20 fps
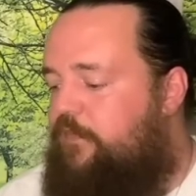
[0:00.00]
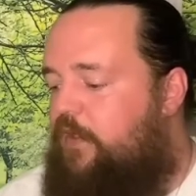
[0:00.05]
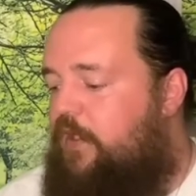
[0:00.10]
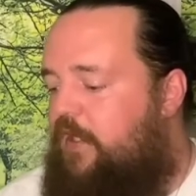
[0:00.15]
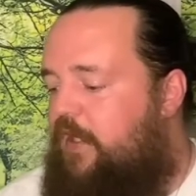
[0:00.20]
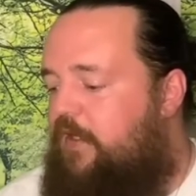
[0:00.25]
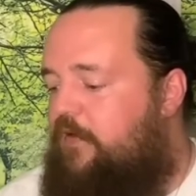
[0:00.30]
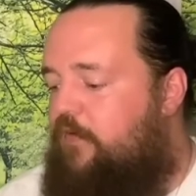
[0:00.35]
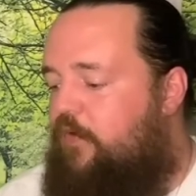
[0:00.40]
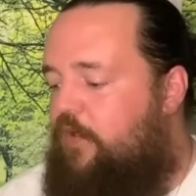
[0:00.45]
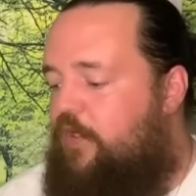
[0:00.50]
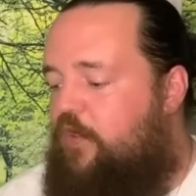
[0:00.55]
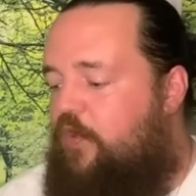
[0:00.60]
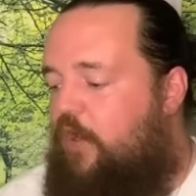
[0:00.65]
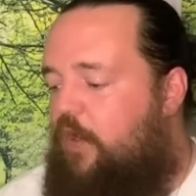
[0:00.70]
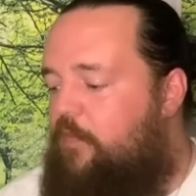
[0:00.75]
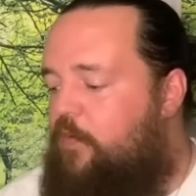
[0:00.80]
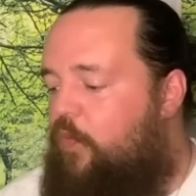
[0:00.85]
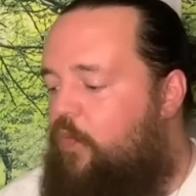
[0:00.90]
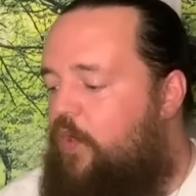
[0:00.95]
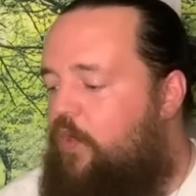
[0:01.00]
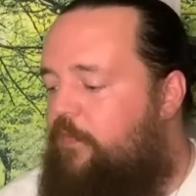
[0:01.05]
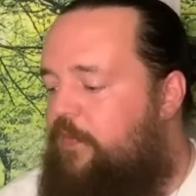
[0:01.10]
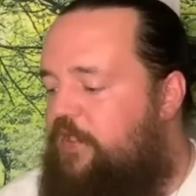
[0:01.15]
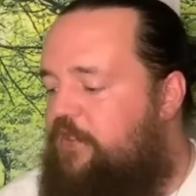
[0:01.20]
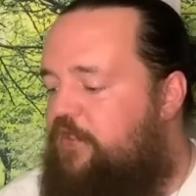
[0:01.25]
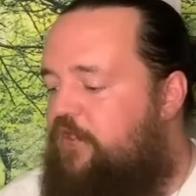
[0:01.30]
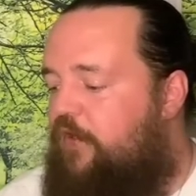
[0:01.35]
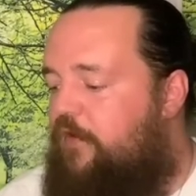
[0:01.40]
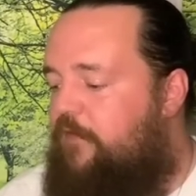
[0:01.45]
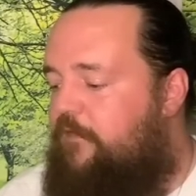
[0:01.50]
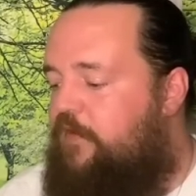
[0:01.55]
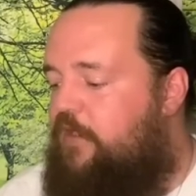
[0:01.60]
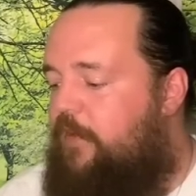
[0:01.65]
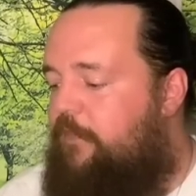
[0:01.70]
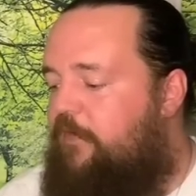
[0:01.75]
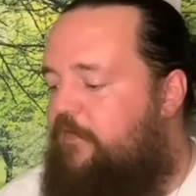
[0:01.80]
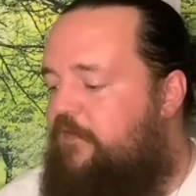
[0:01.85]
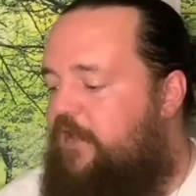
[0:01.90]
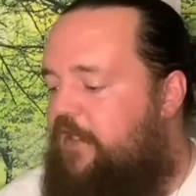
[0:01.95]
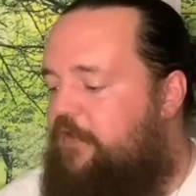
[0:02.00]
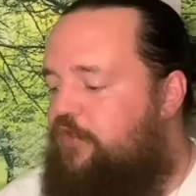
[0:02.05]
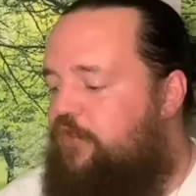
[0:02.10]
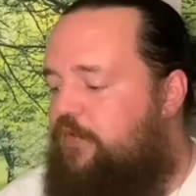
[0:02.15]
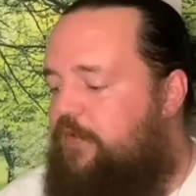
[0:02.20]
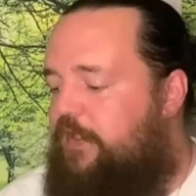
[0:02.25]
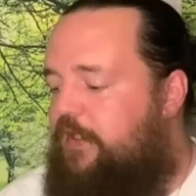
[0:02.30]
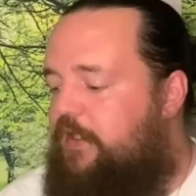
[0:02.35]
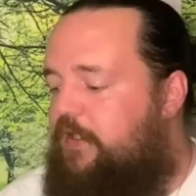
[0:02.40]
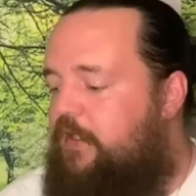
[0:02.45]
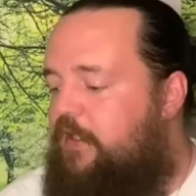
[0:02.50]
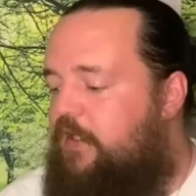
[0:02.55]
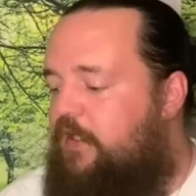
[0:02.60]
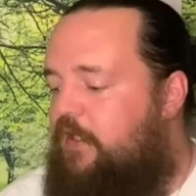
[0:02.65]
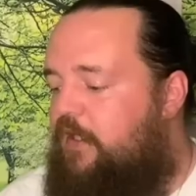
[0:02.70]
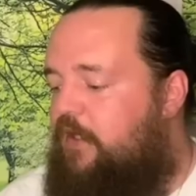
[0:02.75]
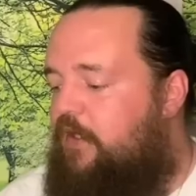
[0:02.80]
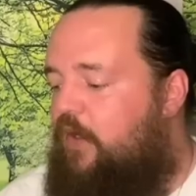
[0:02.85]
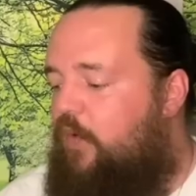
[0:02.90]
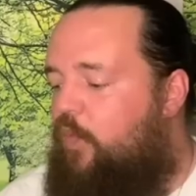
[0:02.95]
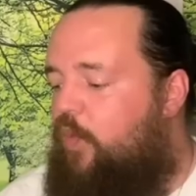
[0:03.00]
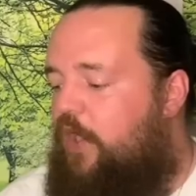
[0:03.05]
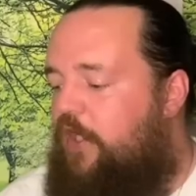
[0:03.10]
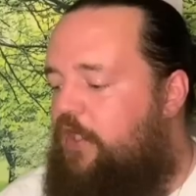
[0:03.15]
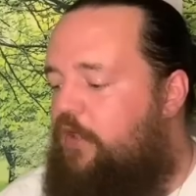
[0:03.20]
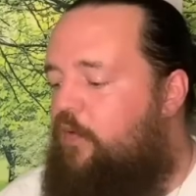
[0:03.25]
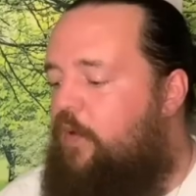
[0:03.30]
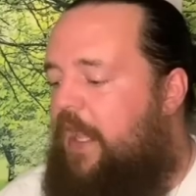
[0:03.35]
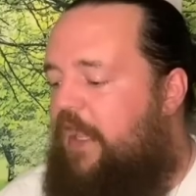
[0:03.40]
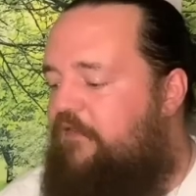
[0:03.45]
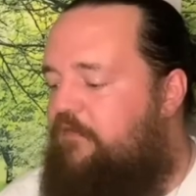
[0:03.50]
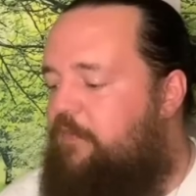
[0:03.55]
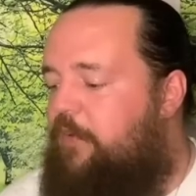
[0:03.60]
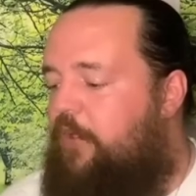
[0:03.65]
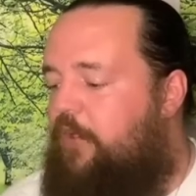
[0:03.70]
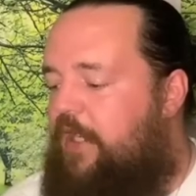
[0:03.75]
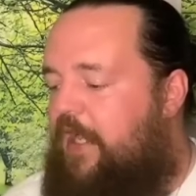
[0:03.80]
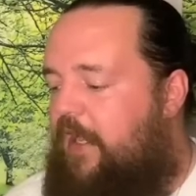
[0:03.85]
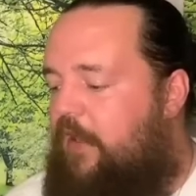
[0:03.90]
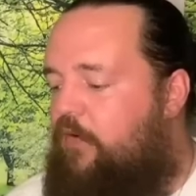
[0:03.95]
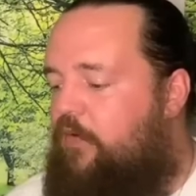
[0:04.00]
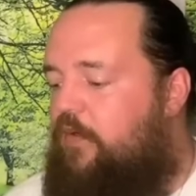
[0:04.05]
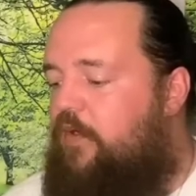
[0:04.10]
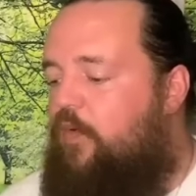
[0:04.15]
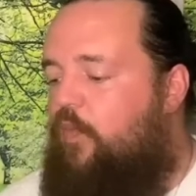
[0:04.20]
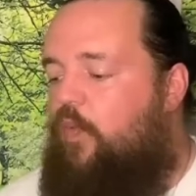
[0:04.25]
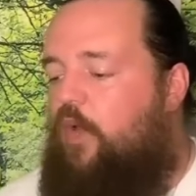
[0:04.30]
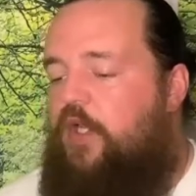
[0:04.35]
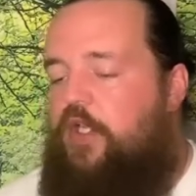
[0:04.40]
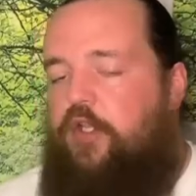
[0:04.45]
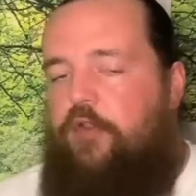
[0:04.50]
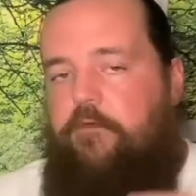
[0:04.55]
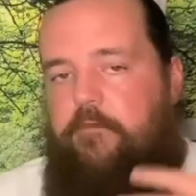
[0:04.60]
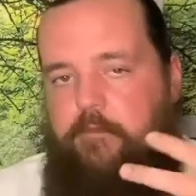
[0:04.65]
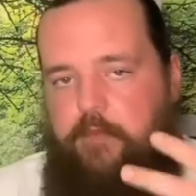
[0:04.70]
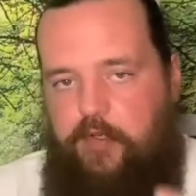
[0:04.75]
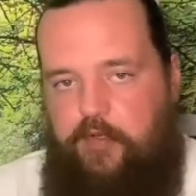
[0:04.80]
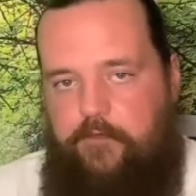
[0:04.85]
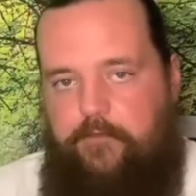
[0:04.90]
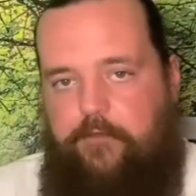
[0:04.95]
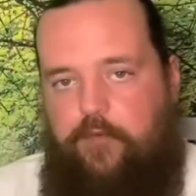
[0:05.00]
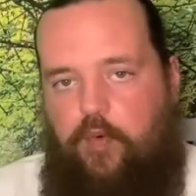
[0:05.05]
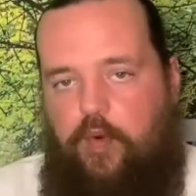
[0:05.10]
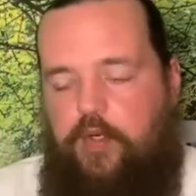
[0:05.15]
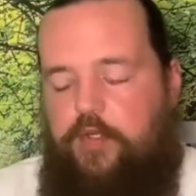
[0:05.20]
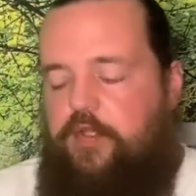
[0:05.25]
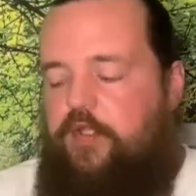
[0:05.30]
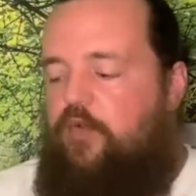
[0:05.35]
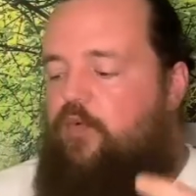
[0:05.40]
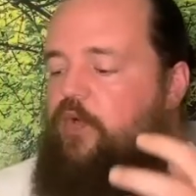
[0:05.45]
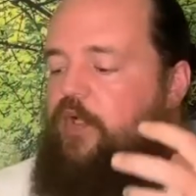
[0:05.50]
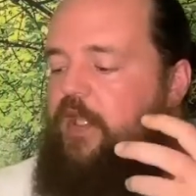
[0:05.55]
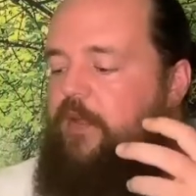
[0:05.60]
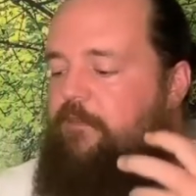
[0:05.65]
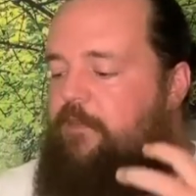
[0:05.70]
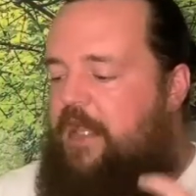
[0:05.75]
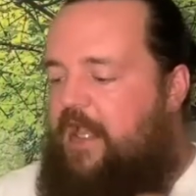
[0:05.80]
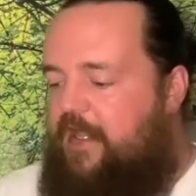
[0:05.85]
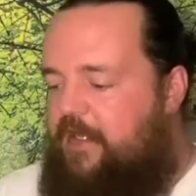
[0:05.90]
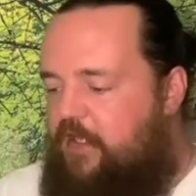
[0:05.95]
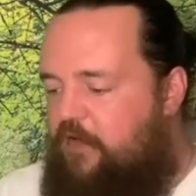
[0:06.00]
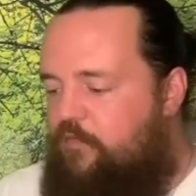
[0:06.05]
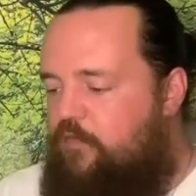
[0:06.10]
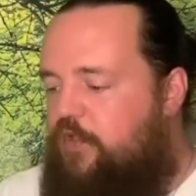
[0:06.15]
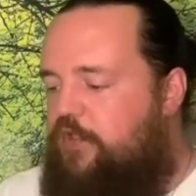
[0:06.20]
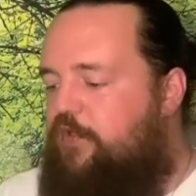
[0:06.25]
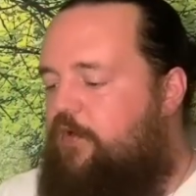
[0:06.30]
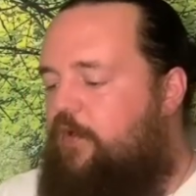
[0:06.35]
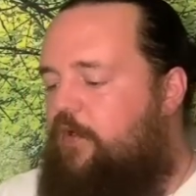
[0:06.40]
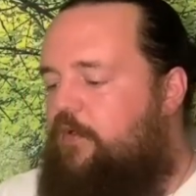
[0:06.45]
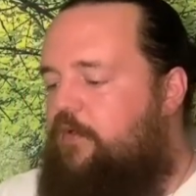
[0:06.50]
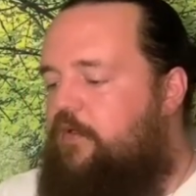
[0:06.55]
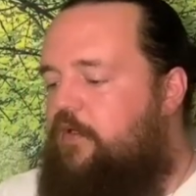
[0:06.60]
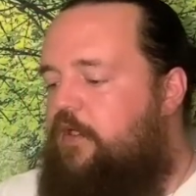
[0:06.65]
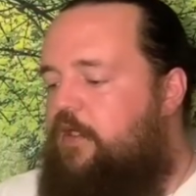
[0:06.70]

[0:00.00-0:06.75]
Okay, or karma will be served up eventually. You know, what you have put out, what you've put forth, you will get back in return.